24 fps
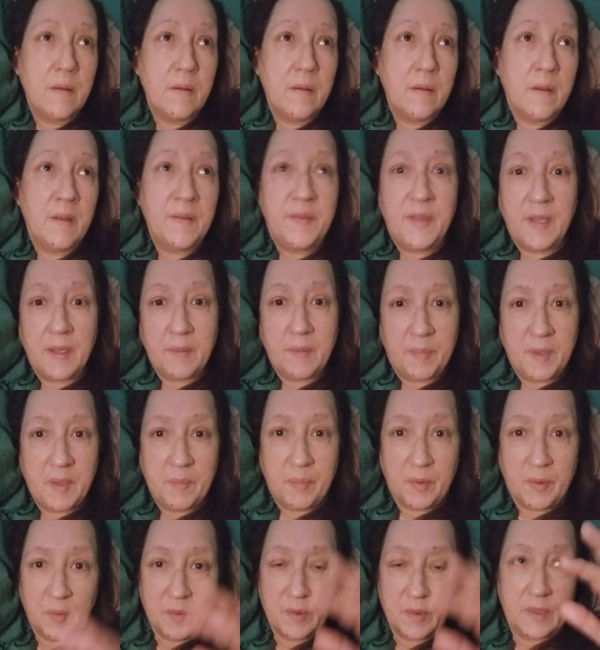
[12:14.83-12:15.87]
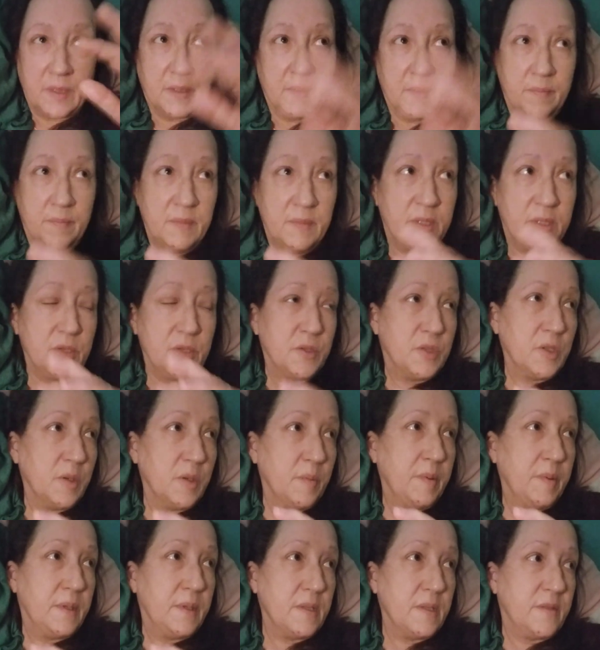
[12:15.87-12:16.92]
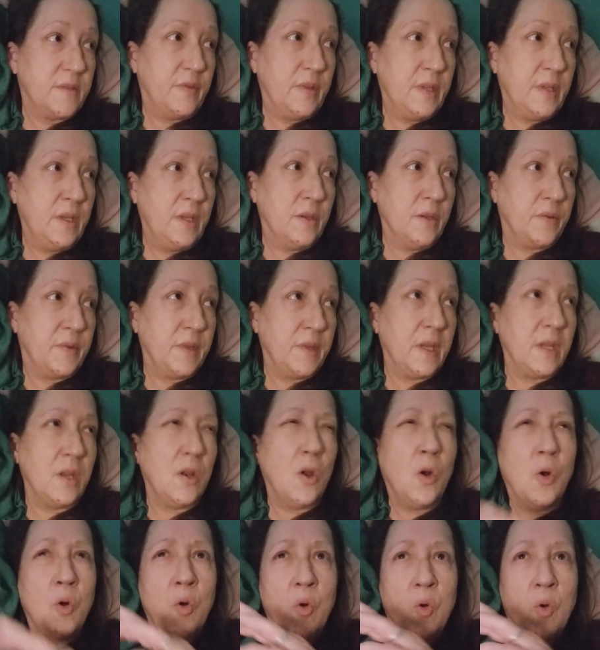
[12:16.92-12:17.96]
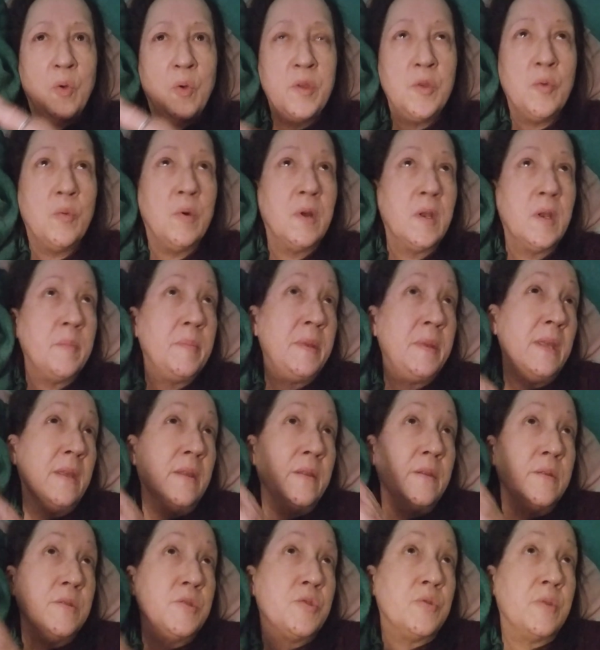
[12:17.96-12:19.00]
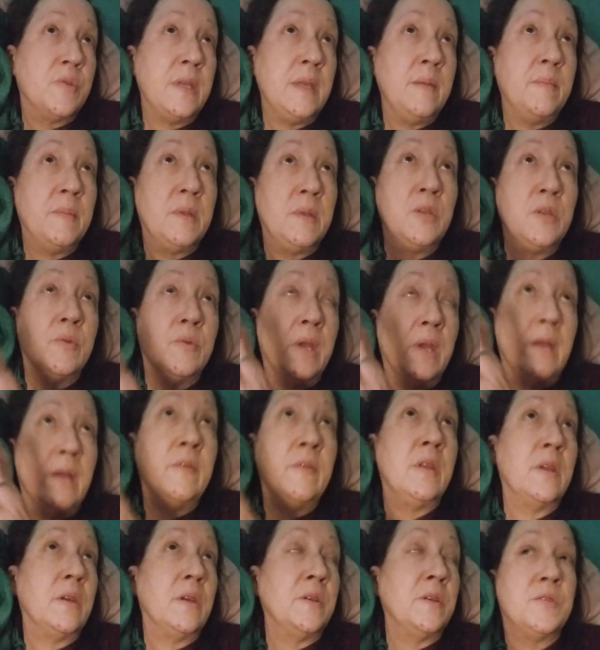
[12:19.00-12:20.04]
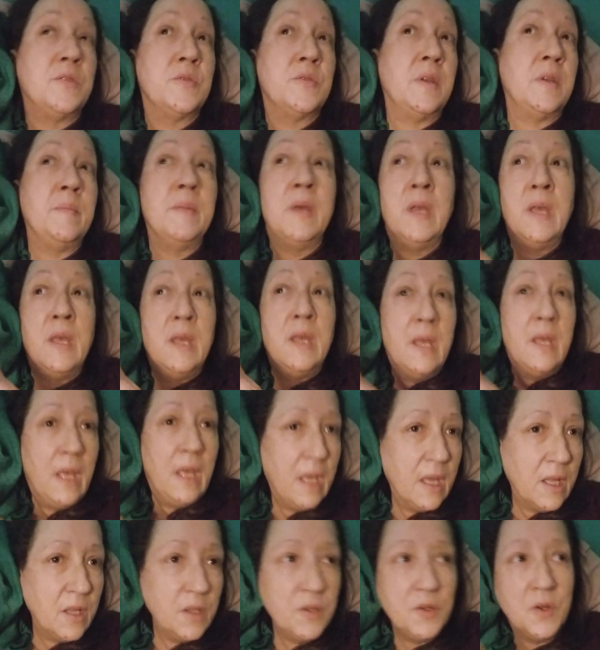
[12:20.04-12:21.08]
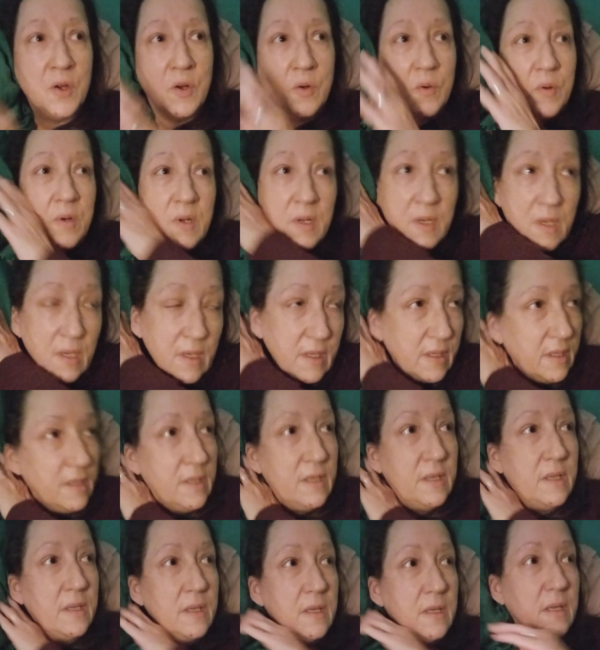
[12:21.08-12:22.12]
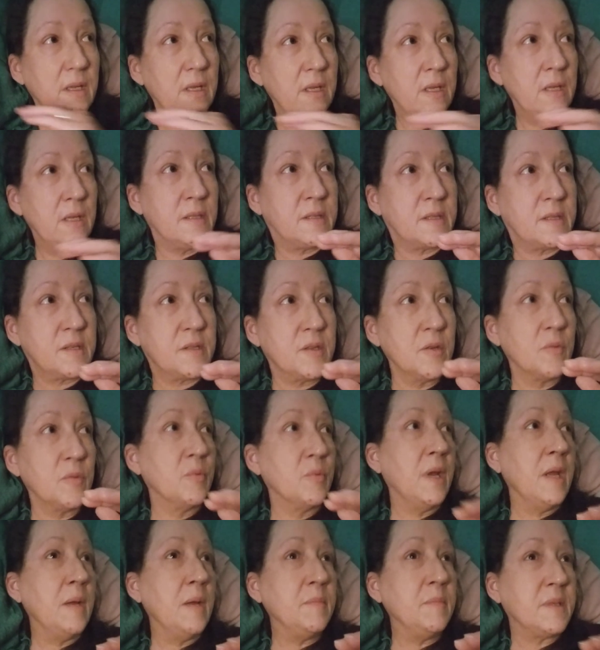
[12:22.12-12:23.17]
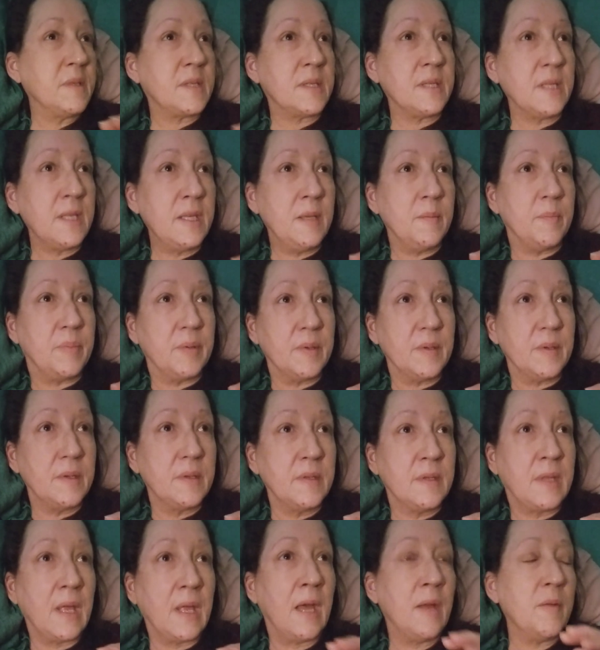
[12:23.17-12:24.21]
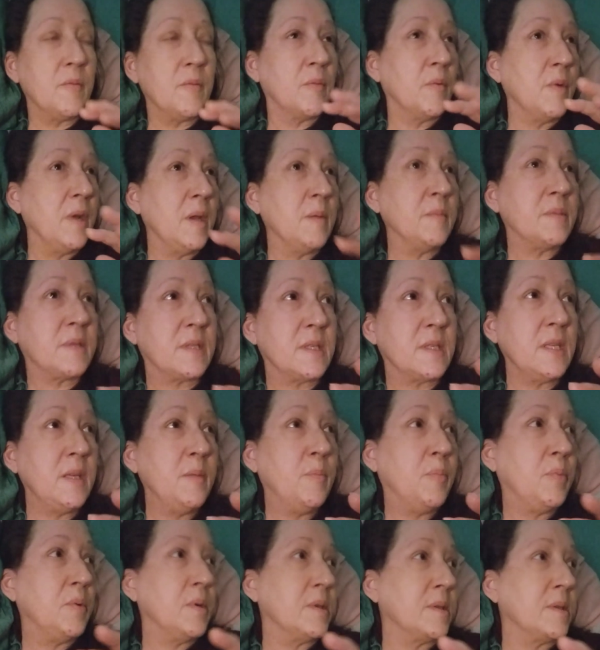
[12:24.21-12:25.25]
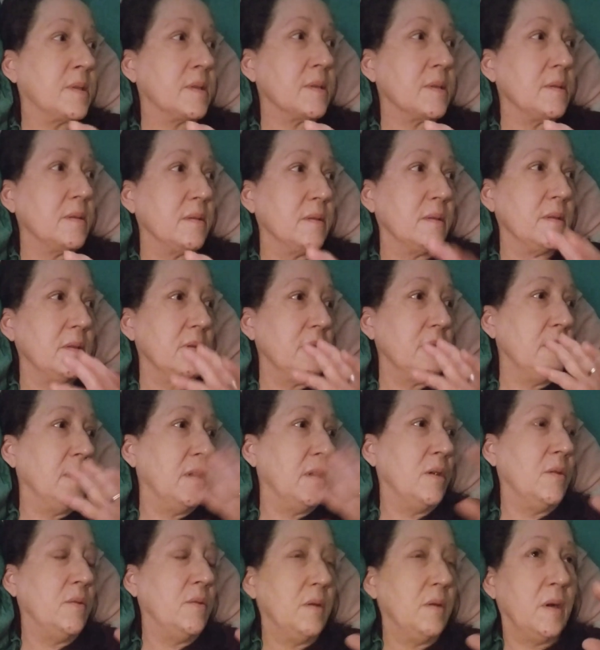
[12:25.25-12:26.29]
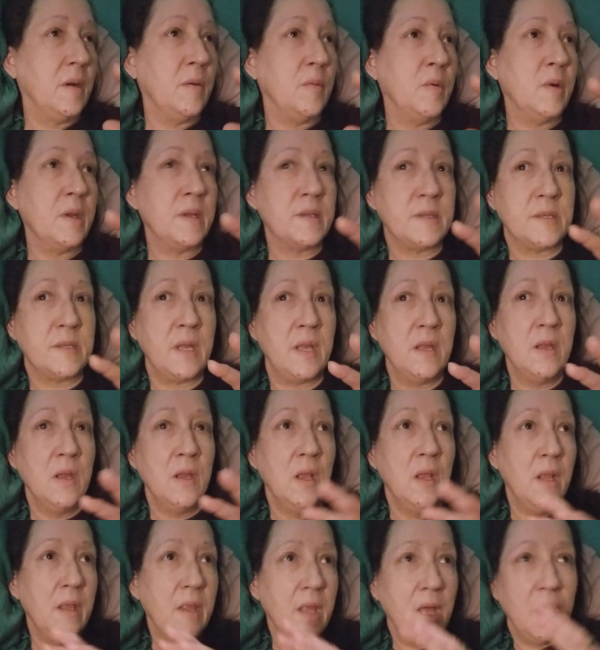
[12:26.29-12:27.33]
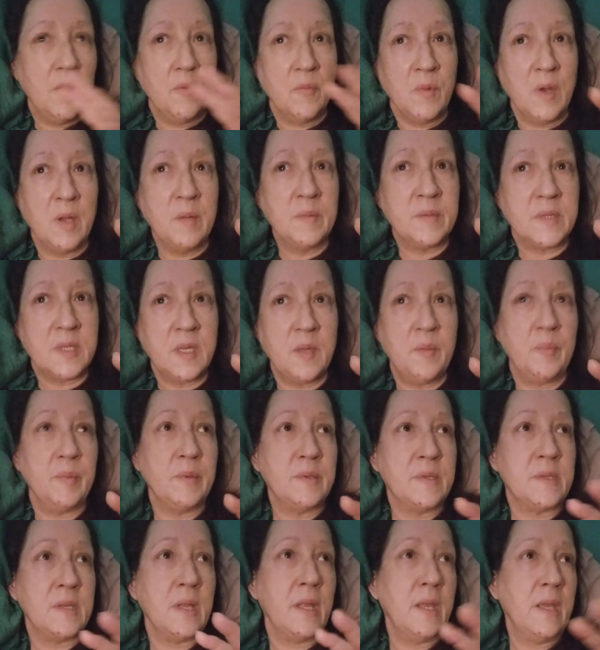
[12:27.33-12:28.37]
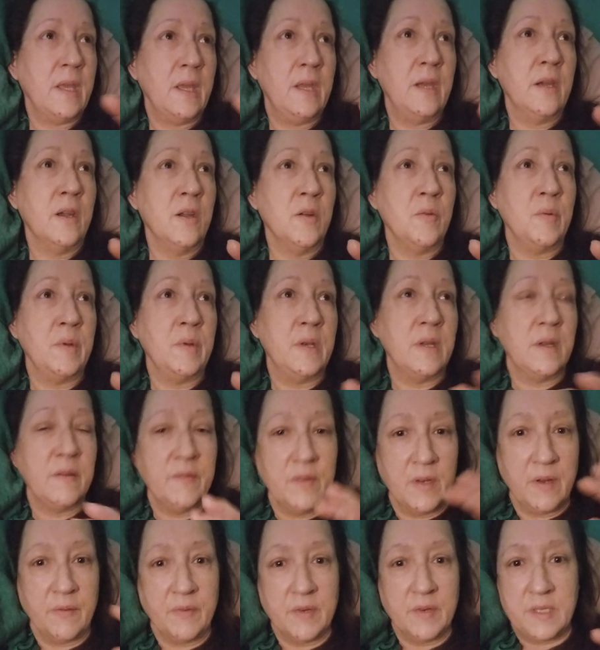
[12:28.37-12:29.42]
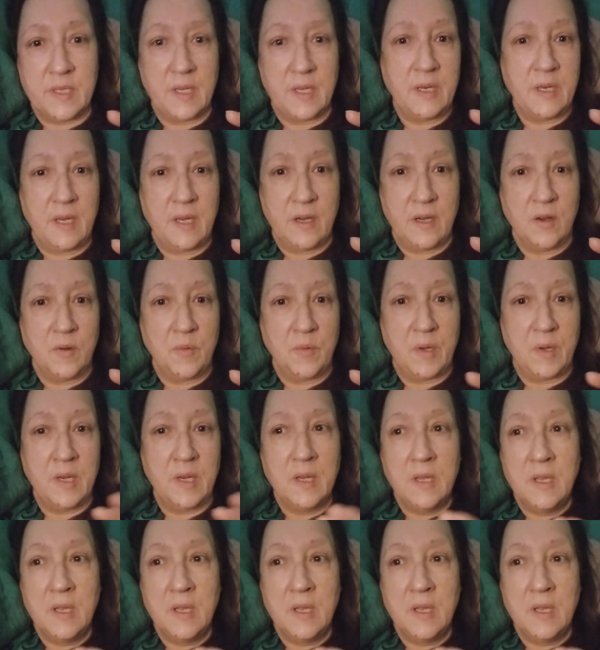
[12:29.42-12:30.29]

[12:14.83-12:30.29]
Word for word: I think people will misinterpret this video thinking, oh, you want to be in the dream and you're having a good dream. Hell no. It's the REM sleep that REM sleep was, you know, I want to say that REM sleep was like heroin. I've never done heroin.